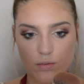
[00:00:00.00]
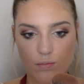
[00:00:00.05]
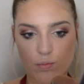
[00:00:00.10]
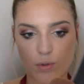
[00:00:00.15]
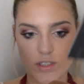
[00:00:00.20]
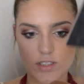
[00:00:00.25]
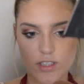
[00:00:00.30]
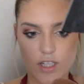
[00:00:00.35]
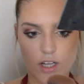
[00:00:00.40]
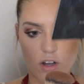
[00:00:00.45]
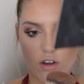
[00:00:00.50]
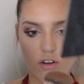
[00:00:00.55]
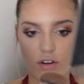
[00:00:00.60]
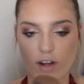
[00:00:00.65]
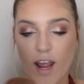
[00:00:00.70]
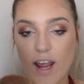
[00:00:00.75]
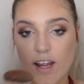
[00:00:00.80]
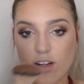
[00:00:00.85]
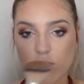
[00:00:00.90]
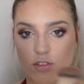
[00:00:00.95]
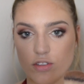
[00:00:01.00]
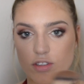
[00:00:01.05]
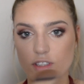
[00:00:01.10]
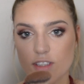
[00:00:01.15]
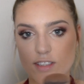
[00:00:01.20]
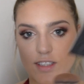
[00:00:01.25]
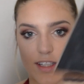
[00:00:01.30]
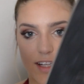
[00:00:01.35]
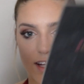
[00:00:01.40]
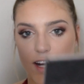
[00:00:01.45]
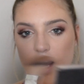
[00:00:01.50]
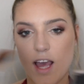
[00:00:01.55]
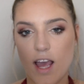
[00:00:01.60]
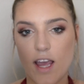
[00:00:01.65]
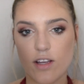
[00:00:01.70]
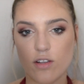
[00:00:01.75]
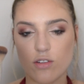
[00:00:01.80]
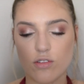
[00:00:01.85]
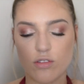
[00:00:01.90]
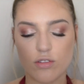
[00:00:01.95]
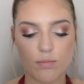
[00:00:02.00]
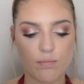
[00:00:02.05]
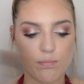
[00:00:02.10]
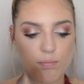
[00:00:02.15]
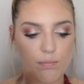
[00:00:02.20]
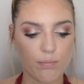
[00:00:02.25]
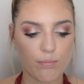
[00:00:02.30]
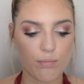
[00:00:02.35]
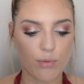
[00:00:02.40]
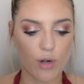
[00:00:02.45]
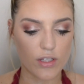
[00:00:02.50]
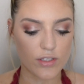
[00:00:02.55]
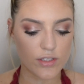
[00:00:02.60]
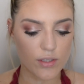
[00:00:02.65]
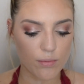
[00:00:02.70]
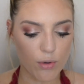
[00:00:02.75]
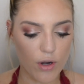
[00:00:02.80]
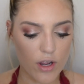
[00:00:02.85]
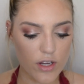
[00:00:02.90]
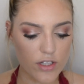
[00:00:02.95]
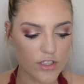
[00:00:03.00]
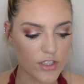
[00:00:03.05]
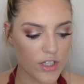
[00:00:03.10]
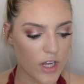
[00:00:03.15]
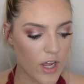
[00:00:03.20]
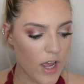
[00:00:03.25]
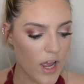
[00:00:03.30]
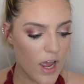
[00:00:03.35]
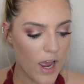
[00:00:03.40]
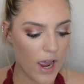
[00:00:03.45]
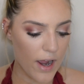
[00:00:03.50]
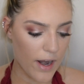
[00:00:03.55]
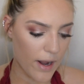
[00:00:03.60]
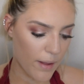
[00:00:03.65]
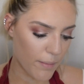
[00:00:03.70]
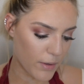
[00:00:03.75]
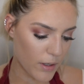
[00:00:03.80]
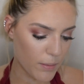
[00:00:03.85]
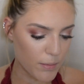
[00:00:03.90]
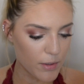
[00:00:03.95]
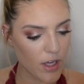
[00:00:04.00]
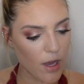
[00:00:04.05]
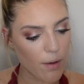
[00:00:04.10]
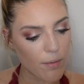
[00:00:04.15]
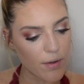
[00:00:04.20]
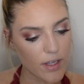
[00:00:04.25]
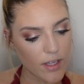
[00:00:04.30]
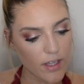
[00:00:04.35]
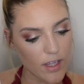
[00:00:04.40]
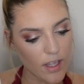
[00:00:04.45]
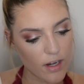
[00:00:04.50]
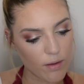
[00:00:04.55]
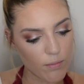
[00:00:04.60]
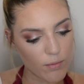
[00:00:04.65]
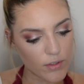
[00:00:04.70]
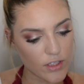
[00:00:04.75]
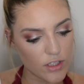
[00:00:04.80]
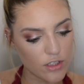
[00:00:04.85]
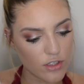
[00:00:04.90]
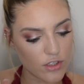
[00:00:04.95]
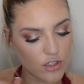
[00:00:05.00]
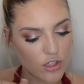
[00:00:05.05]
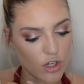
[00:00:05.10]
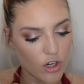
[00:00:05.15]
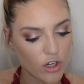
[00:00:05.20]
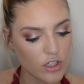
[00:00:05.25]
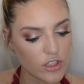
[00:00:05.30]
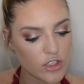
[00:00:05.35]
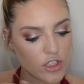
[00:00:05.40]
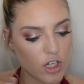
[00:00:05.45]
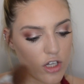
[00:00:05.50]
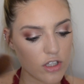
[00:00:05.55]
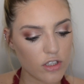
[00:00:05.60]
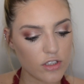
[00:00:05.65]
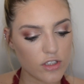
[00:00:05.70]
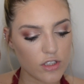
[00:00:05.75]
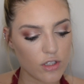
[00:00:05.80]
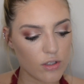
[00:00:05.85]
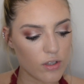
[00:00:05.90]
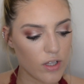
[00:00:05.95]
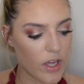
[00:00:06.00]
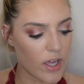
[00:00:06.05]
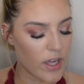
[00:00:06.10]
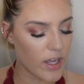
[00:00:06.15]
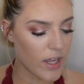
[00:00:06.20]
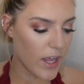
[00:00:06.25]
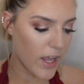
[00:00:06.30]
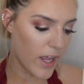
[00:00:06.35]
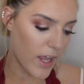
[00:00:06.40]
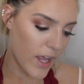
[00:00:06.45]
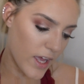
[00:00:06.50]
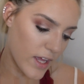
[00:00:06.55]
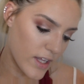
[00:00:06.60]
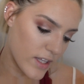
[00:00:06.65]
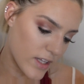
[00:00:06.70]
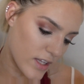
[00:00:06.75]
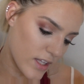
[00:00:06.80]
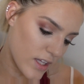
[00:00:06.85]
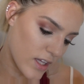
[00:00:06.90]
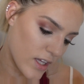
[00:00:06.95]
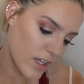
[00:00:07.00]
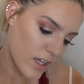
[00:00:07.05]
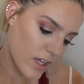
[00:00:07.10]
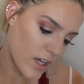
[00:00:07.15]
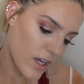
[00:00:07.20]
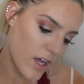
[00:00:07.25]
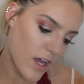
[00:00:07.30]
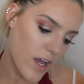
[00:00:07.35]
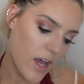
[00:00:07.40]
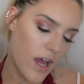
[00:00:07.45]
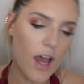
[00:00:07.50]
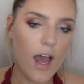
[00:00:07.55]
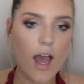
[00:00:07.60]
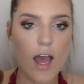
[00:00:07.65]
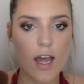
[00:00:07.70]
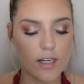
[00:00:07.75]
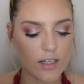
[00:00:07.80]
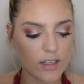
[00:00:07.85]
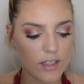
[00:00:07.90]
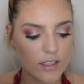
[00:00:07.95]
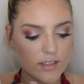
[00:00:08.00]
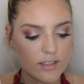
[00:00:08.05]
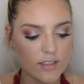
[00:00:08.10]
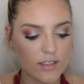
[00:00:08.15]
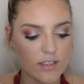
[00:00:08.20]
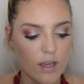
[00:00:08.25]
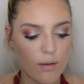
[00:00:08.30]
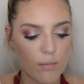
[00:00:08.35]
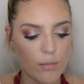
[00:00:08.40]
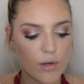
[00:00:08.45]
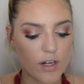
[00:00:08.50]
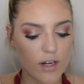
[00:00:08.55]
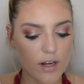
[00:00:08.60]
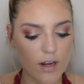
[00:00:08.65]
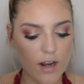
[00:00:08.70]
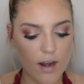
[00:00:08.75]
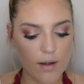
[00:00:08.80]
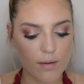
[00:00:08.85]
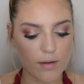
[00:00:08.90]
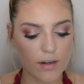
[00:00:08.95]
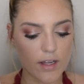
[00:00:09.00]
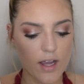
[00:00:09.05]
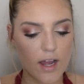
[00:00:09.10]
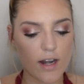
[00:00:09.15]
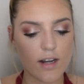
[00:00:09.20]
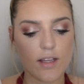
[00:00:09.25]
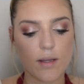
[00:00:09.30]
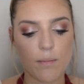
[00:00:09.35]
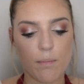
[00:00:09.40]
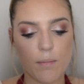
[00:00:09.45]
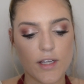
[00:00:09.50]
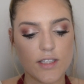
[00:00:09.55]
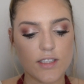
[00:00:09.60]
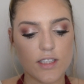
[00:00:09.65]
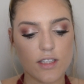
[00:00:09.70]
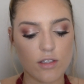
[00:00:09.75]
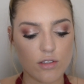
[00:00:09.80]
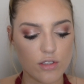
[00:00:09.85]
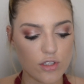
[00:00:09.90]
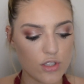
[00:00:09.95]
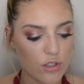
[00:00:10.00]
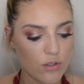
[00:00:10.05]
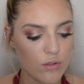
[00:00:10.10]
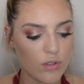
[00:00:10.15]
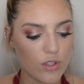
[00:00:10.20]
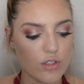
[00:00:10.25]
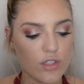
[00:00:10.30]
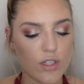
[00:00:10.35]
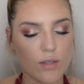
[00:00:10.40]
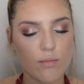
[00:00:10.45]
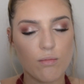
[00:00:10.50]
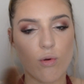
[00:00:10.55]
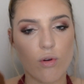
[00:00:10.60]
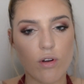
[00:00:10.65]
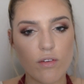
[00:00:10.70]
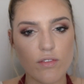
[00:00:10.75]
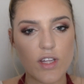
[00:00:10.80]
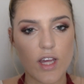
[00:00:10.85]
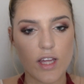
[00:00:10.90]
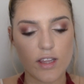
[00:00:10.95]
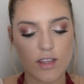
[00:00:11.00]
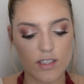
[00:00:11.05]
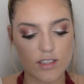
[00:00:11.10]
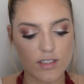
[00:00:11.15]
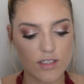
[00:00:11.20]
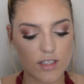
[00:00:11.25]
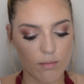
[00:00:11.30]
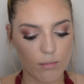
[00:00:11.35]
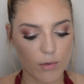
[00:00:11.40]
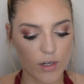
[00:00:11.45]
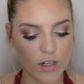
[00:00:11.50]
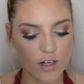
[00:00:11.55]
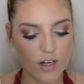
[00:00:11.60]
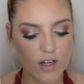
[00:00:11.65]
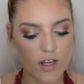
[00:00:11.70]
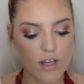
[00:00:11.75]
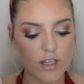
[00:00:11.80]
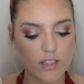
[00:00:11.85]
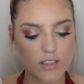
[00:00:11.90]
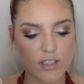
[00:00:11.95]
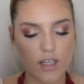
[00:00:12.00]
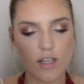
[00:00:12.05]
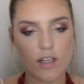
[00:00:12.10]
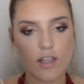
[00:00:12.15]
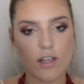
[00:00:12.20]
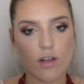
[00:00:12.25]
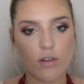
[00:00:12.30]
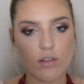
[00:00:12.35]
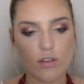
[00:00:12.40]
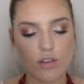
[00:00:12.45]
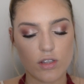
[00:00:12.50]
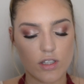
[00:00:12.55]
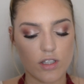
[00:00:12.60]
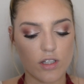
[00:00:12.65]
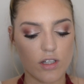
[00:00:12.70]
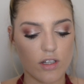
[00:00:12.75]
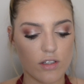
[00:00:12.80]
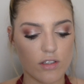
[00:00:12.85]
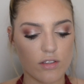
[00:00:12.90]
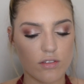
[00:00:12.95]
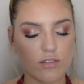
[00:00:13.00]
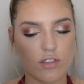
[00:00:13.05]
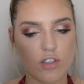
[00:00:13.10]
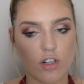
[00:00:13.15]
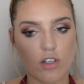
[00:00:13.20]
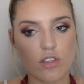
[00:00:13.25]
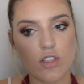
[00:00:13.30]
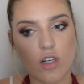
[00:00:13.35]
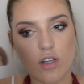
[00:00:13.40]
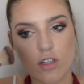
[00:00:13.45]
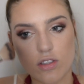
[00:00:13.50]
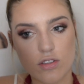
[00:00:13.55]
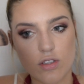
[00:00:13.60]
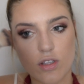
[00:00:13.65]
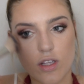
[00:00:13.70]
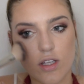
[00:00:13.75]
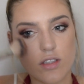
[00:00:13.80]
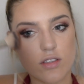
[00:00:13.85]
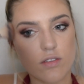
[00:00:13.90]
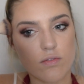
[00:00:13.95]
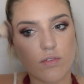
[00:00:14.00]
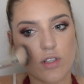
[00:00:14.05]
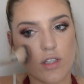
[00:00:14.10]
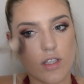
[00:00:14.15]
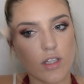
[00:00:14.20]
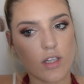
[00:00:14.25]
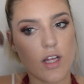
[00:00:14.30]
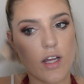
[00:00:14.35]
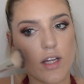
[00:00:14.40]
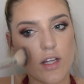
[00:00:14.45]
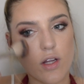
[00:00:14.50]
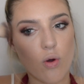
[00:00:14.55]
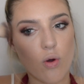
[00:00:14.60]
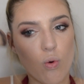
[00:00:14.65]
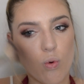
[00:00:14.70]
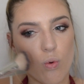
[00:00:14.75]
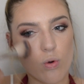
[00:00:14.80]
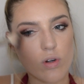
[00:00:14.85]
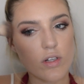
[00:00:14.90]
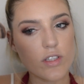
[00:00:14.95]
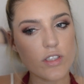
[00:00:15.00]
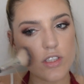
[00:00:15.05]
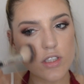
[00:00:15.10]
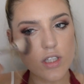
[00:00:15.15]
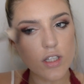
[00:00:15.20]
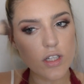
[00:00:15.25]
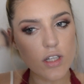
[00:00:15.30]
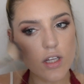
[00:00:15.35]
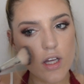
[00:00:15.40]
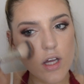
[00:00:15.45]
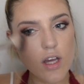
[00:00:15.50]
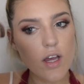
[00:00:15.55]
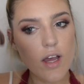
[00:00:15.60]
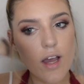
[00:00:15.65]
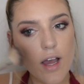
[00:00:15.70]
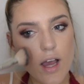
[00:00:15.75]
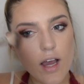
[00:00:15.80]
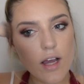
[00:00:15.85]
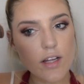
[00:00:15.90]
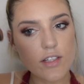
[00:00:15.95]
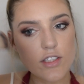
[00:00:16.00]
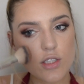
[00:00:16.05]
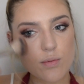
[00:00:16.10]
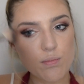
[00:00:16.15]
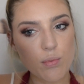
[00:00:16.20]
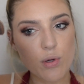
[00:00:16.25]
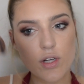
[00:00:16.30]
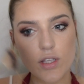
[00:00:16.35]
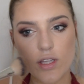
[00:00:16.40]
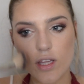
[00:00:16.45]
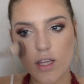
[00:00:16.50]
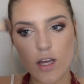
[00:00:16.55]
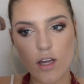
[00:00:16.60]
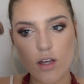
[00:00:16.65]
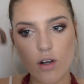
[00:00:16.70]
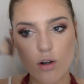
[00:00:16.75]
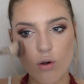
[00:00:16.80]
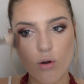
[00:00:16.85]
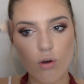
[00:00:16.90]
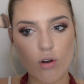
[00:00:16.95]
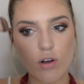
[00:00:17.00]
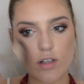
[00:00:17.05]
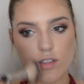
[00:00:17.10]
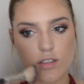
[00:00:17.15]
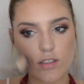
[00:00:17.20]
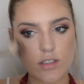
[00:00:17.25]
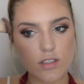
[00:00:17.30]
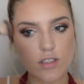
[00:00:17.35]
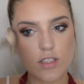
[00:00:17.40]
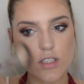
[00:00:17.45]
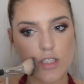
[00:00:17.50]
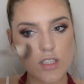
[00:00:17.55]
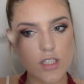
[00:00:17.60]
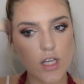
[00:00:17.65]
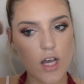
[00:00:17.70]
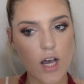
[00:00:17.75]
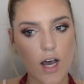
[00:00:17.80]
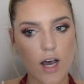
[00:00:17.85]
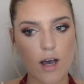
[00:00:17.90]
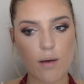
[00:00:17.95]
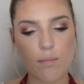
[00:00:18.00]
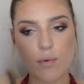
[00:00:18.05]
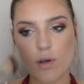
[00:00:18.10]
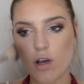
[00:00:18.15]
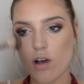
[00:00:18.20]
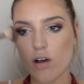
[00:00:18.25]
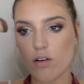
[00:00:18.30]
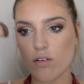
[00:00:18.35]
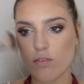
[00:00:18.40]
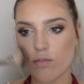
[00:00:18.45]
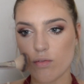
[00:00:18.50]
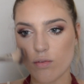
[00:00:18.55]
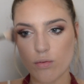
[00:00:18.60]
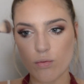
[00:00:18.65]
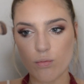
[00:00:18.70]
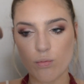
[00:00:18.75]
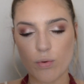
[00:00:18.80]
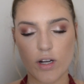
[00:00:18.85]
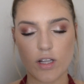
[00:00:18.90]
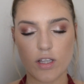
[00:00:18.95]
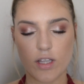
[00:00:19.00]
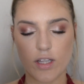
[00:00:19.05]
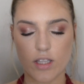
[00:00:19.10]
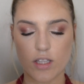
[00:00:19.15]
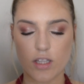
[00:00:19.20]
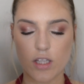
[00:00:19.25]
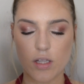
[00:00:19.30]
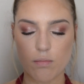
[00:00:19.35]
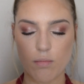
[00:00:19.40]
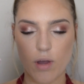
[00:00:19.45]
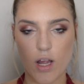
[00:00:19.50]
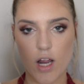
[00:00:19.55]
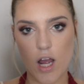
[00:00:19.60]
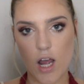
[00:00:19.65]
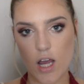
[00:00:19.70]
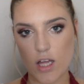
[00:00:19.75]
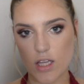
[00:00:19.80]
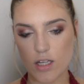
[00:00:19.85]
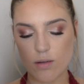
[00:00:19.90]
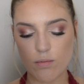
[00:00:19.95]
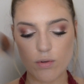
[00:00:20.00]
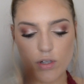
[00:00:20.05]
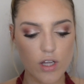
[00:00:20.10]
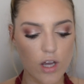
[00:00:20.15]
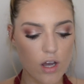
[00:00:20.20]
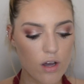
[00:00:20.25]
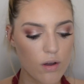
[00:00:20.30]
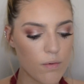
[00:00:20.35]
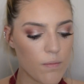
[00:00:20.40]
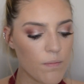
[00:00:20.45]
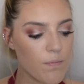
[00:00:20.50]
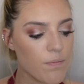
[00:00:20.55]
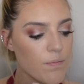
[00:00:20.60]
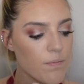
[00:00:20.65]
what is that called? Angled. It's like an angled bronzer brush. And I'm going to be going in with the dark Chocolate Soleil and the Endless Summer and kind of like mixing those two, using more of the Endless Summer because the dark Chocolate Soleil is really like orangey, and just putting that on top of where like my highlight would go